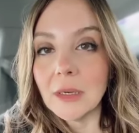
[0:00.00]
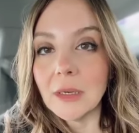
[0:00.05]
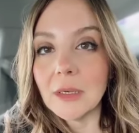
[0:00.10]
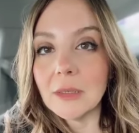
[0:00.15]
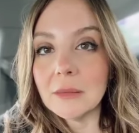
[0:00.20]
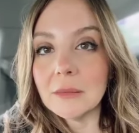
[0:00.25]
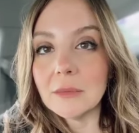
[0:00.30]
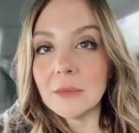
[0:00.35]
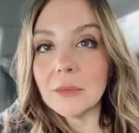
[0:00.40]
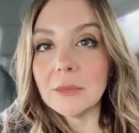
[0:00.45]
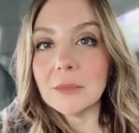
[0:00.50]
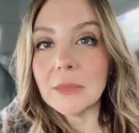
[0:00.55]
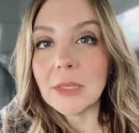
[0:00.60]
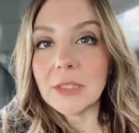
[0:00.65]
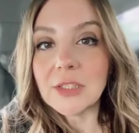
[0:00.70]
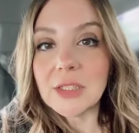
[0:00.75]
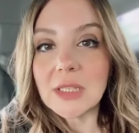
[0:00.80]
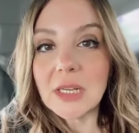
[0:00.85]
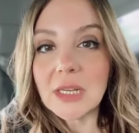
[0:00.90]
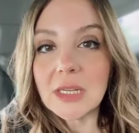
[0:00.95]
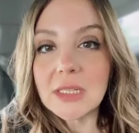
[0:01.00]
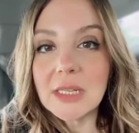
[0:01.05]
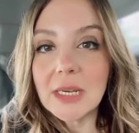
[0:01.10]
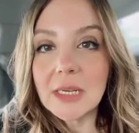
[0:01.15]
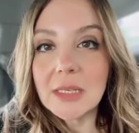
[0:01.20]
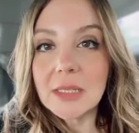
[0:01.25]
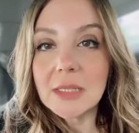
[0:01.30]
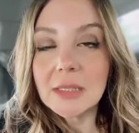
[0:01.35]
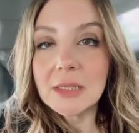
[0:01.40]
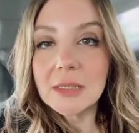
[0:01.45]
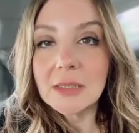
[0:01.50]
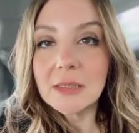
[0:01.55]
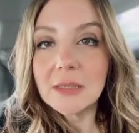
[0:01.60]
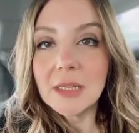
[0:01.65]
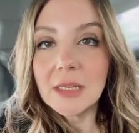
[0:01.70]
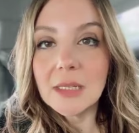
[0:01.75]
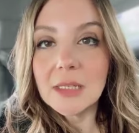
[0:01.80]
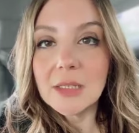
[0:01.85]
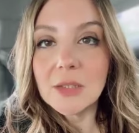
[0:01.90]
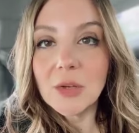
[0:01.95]
I just got a text,
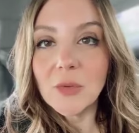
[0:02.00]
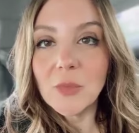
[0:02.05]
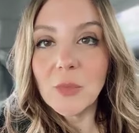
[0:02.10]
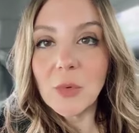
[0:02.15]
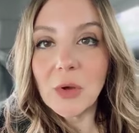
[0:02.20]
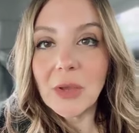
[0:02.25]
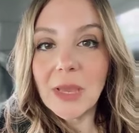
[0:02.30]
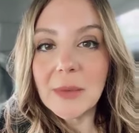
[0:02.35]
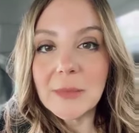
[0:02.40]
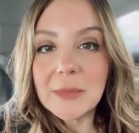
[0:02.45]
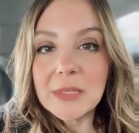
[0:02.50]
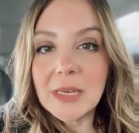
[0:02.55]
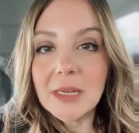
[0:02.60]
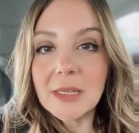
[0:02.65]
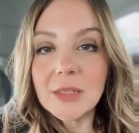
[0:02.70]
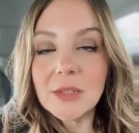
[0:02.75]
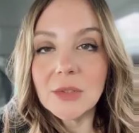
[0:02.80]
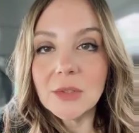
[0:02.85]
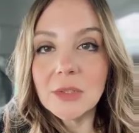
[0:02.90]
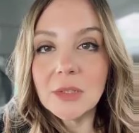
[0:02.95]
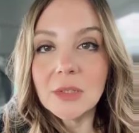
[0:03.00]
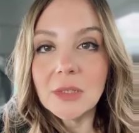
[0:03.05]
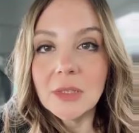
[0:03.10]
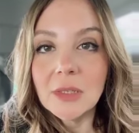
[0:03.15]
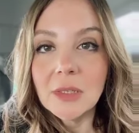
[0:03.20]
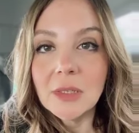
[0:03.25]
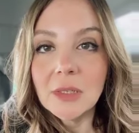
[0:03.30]
today's softball game is canceled.